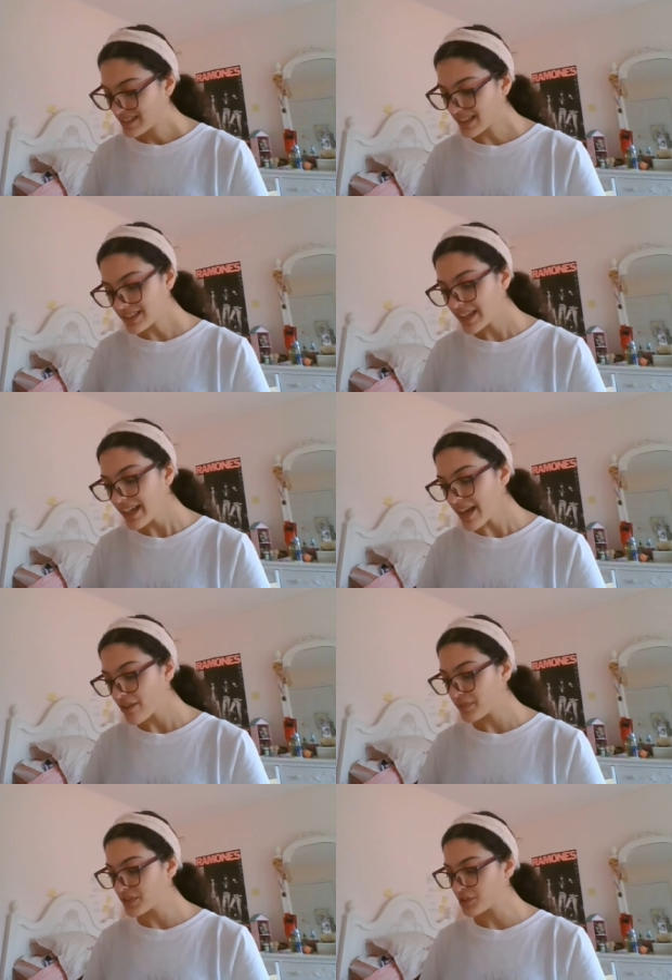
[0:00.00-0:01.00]

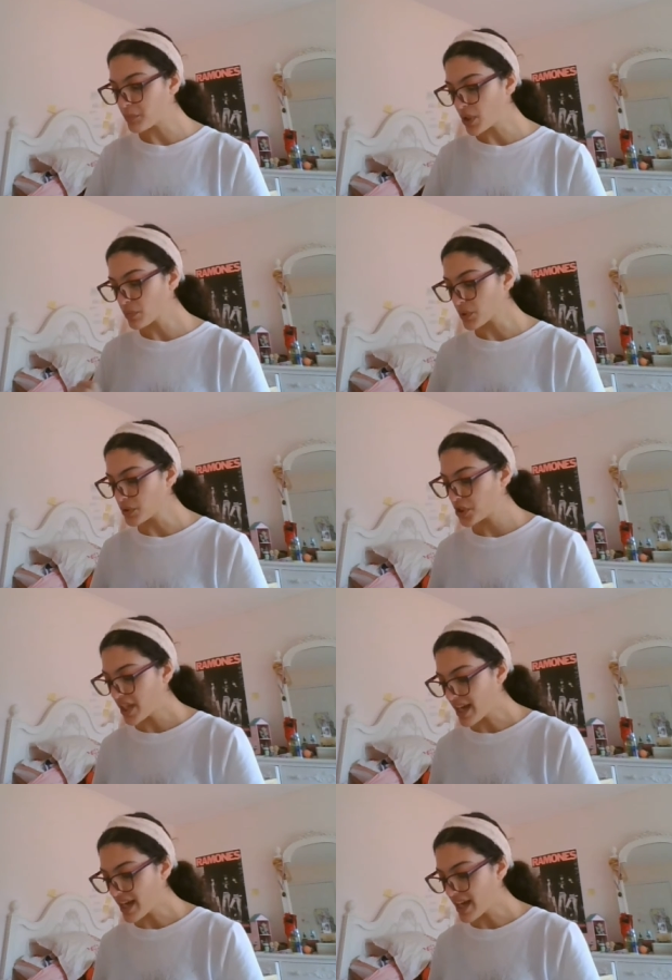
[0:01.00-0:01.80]
Zendaya, for the small role she